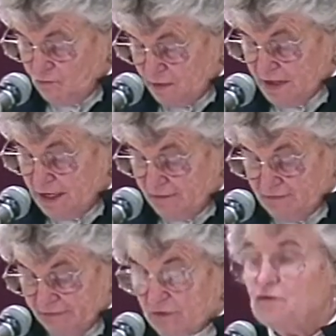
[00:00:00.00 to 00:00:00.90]
women have
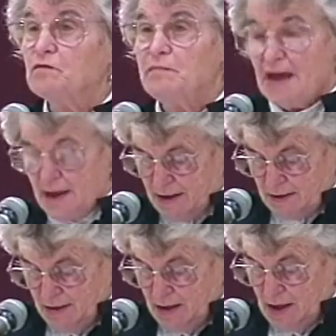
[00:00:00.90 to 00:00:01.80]
never looked back,
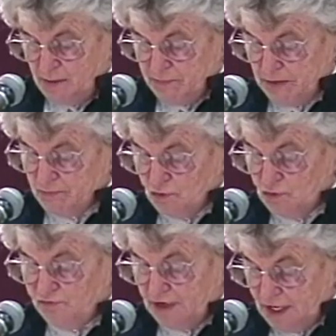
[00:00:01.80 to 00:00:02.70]
but
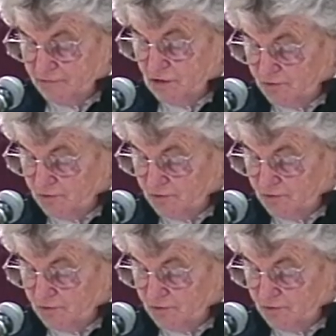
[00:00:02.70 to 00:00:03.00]
moved ever